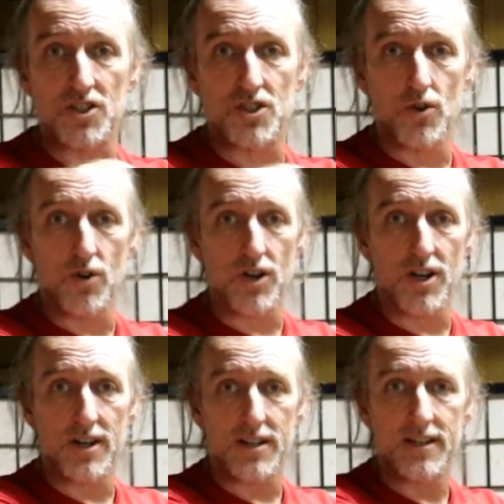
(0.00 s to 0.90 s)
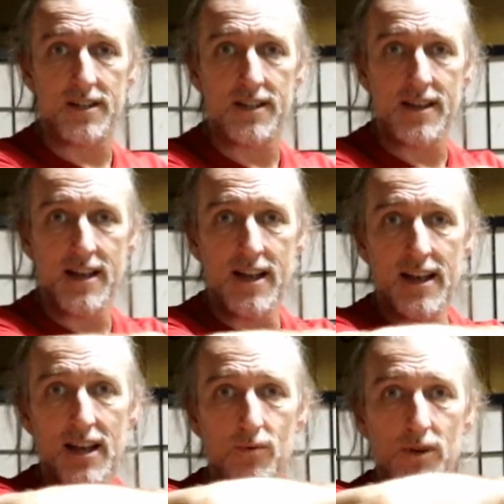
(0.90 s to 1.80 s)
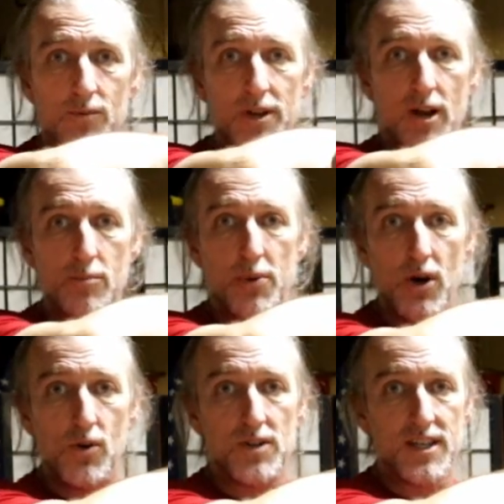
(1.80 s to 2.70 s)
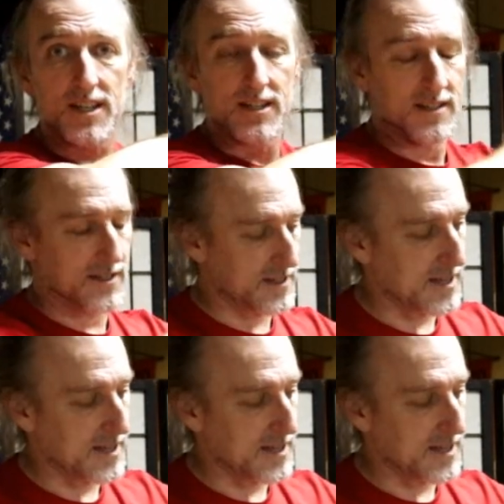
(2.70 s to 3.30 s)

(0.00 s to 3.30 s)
short and when we are poking.